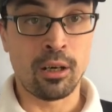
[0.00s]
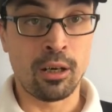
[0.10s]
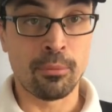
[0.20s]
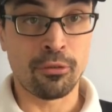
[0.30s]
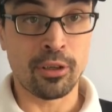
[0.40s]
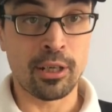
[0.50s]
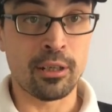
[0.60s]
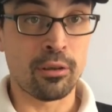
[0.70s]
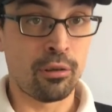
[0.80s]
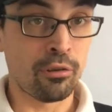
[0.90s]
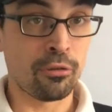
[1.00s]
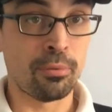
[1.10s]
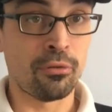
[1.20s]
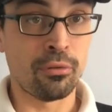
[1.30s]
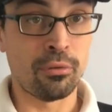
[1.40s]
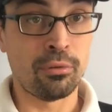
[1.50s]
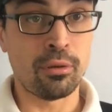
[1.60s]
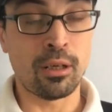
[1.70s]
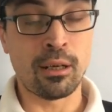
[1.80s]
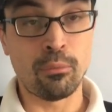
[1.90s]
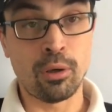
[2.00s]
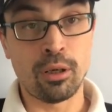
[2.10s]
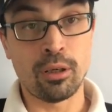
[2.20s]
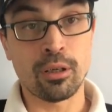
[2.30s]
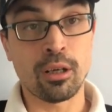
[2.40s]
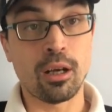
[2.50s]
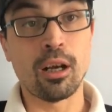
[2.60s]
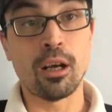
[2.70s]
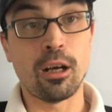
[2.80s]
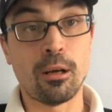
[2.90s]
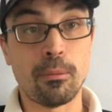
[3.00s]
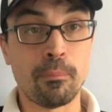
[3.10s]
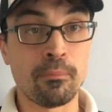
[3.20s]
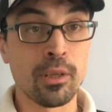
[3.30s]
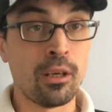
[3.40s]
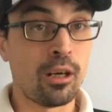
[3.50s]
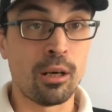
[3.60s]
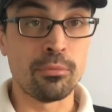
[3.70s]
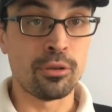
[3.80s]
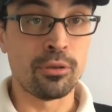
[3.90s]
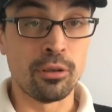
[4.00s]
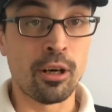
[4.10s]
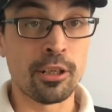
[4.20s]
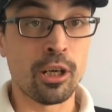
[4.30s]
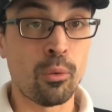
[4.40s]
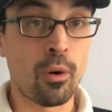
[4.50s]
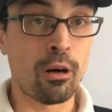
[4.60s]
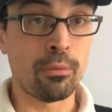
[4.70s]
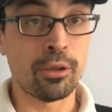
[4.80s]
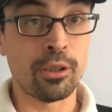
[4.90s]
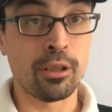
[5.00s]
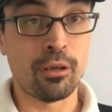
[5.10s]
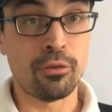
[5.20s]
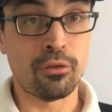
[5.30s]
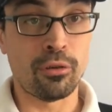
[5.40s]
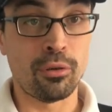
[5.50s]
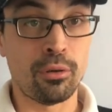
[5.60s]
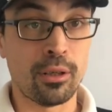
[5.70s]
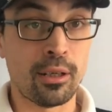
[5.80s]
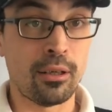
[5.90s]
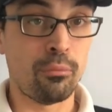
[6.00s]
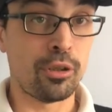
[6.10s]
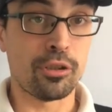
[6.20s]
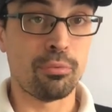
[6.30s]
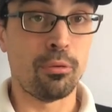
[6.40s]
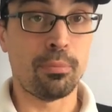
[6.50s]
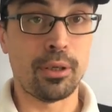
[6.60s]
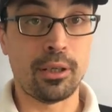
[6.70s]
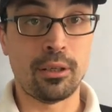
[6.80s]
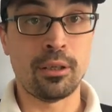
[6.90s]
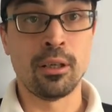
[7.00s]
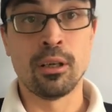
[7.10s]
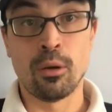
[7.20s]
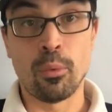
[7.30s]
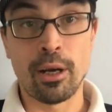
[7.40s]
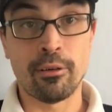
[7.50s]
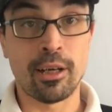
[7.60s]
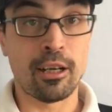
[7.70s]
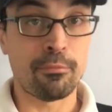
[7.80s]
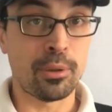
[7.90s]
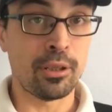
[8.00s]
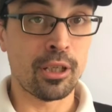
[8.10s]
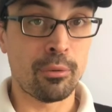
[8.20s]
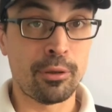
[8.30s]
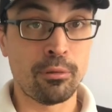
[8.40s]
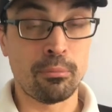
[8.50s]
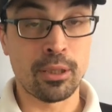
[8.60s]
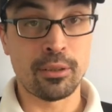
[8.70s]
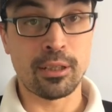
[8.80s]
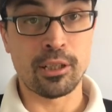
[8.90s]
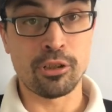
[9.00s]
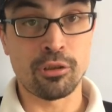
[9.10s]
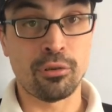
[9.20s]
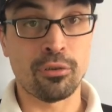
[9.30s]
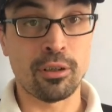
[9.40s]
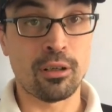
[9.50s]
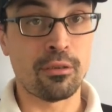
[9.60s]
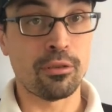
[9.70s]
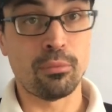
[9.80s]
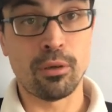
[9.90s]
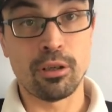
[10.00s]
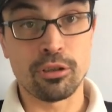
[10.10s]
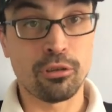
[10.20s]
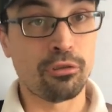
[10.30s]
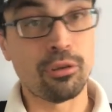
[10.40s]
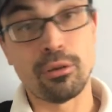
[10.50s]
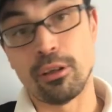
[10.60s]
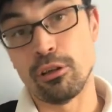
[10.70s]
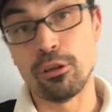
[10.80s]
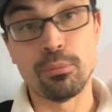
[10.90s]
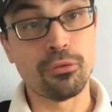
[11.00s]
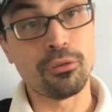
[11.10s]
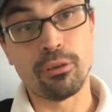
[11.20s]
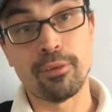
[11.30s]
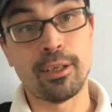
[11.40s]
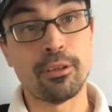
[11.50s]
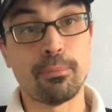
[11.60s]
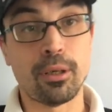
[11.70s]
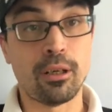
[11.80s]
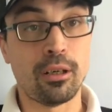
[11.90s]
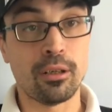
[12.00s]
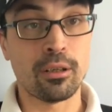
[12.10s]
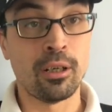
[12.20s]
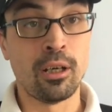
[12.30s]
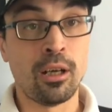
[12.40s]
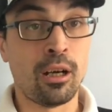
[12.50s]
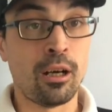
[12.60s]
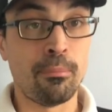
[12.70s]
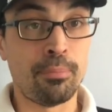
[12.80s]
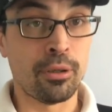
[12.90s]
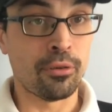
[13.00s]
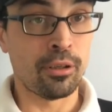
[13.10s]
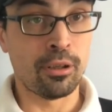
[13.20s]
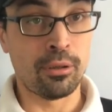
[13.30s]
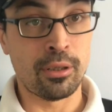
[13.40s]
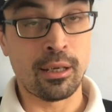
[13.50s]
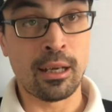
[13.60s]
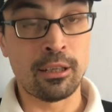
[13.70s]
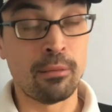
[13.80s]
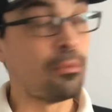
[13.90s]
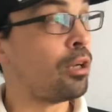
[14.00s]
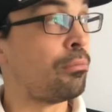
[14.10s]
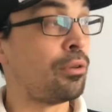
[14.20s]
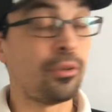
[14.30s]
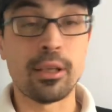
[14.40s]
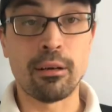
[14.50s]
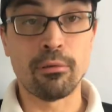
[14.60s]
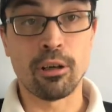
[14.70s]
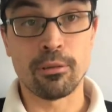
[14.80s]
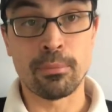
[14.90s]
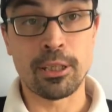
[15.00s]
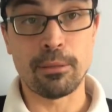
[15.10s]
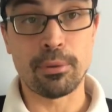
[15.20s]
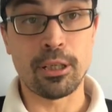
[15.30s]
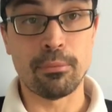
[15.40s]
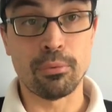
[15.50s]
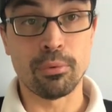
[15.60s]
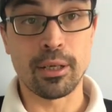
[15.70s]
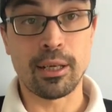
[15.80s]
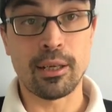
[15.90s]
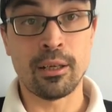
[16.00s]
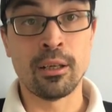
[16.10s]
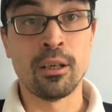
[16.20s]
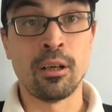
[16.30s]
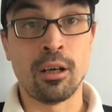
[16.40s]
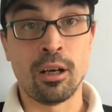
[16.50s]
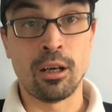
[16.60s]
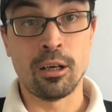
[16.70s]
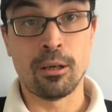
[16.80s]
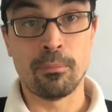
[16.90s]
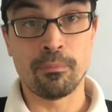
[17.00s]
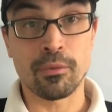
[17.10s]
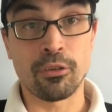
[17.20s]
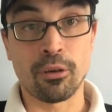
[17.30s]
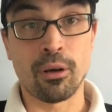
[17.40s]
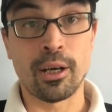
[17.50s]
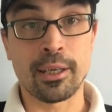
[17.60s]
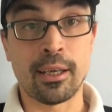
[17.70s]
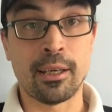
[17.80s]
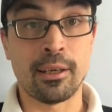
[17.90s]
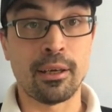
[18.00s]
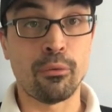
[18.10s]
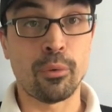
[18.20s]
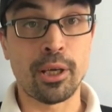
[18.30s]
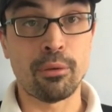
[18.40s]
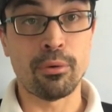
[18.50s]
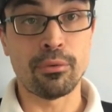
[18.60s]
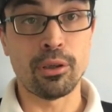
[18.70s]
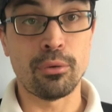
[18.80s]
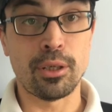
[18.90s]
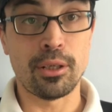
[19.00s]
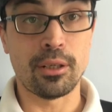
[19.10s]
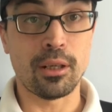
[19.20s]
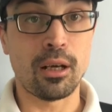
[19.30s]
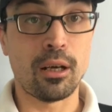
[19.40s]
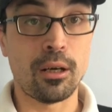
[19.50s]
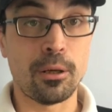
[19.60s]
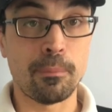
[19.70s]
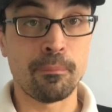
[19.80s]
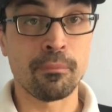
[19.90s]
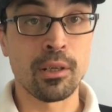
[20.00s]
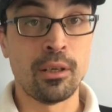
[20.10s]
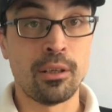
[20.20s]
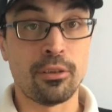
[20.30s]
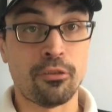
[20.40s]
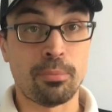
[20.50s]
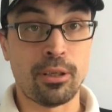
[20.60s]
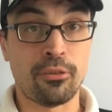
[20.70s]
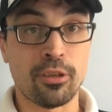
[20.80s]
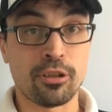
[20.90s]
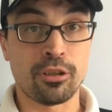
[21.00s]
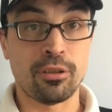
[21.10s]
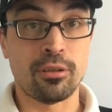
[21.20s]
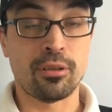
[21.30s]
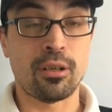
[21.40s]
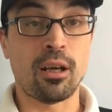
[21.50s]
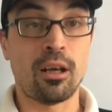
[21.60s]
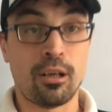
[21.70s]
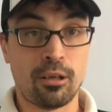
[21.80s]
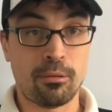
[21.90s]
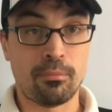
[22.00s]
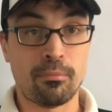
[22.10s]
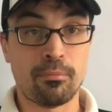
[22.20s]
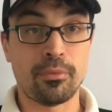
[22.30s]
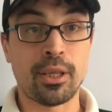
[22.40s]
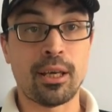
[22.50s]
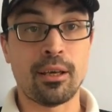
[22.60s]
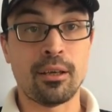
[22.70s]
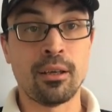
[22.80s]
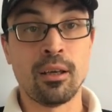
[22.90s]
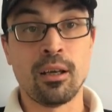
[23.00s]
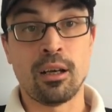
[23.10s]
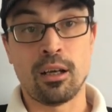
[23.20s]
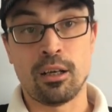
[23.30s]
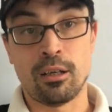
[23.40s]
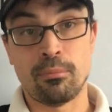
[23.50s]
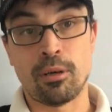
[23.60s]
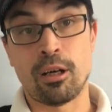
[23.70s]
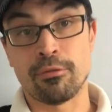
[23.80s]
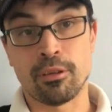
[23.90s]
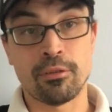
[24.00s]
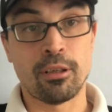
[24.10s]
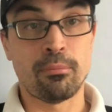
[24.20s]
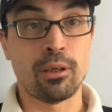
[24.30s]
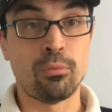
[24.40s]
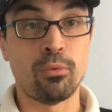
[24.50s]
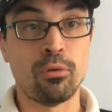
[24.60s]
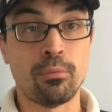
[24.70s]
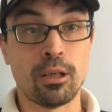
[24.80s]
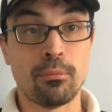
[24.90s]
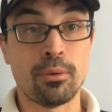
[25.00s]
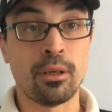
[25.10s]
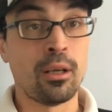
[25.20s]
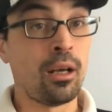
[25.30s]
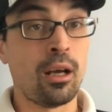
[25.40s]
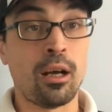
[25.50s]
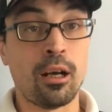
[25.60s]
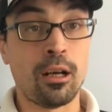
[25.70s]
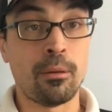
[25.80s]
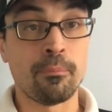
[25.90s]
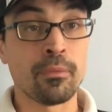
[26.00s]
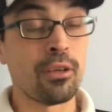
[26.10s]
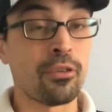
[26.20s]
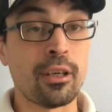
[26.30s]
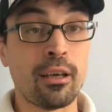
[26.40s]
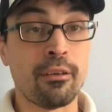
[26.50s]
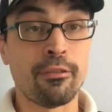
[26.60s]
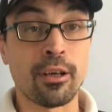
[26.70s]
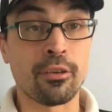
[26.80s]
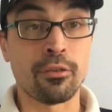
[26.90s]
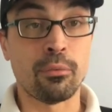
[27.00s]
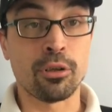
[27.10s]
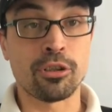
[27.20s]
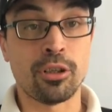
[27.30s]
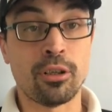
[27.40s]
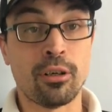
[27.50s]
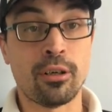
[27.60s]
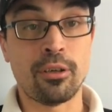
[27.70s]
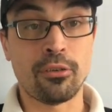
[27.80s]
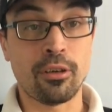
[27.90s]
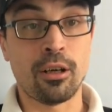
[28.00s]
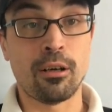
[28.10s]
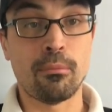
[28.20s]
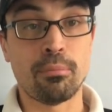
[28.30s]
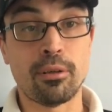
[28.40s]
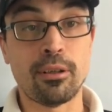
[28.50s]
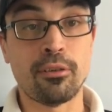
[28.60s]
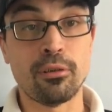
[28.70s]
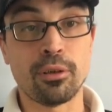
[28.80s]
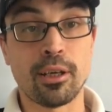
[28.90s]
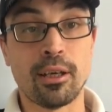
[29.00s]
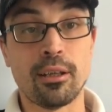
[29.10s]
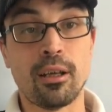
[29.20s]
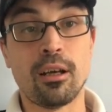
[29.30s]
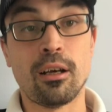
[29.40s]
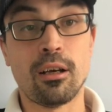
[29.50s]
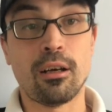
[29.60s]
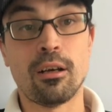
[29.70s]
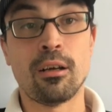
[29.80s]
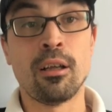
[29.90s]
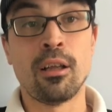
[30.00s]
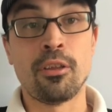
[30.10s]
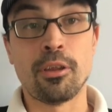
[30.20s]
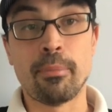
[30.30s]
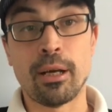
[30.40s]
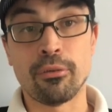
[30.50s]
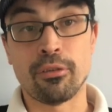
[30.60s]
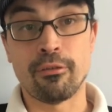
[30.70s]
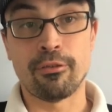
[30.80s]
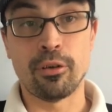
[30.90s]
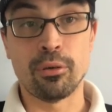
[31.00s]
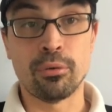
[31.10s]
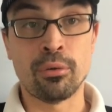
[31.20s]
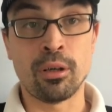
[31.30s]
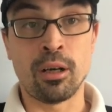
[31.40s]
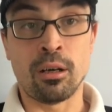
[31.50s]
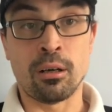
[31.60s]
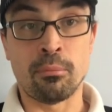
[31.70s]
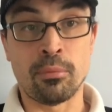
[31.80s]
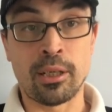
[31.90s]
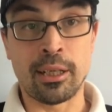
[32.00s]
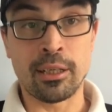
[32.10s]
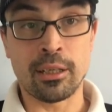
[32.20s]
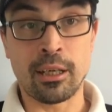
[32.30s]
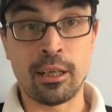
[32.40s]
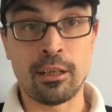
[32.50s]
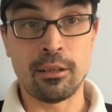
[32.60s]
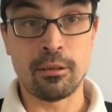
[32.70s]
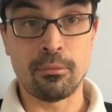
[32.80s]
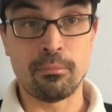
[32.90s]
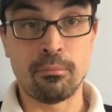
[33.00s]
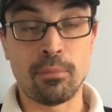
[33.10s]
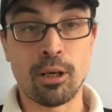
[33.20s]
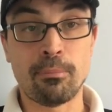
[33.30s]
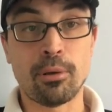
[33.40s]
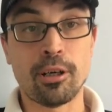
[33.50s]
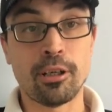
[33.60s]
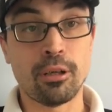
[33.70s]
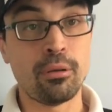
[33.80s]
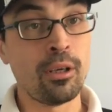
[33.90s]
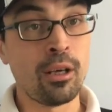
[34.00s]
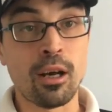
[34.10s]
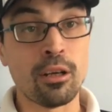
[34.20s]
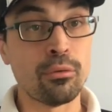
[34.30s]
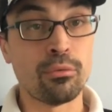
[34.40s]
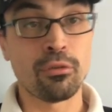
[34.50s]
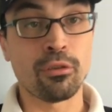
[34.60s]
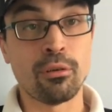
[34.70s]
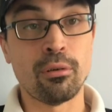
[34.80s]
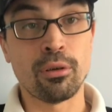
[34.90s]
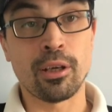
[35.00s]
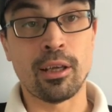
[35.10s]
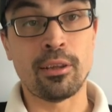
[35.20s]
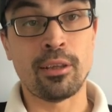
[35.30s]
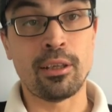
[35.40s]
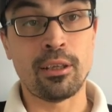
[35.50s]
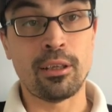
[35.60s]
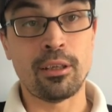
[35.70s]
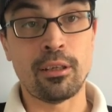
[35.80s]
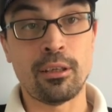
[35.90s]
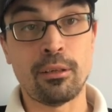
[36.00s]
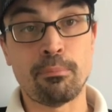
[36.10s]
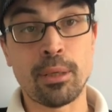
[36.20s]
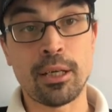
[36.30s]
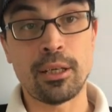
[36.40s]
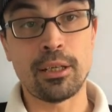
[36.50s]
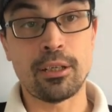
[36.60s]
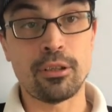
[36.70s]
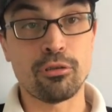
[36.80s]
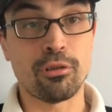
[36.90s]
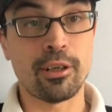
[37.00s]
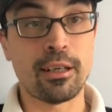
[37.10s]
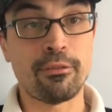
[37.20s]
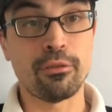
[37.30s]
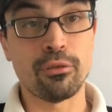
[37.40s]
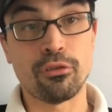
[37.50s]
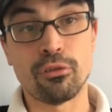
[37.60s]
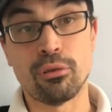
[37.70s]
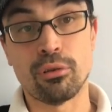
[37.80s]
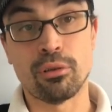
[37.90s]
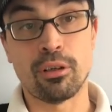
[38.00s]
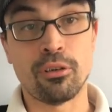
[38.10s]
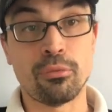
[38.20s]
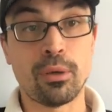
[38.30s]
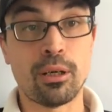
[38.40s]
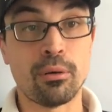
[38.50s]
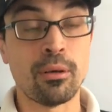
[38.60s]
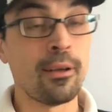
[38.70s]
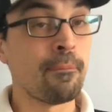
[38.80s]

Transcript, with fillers: I'm staying at the hospital at work. Um, I'm I know where I'm going to go to do that, which will be where I have been going on Monday and Tuesday after work, just doing loops around the park, um, because I know that at the moment there aren't many people there, um, so I can get away with doing um, the speed session um, there um, after I've done my warm up. Um, so yeah, thanks for watching guys. Um, please look at uh, the Mountain Fuel um, link in my bio and also look at the Bay Triathlon store as well.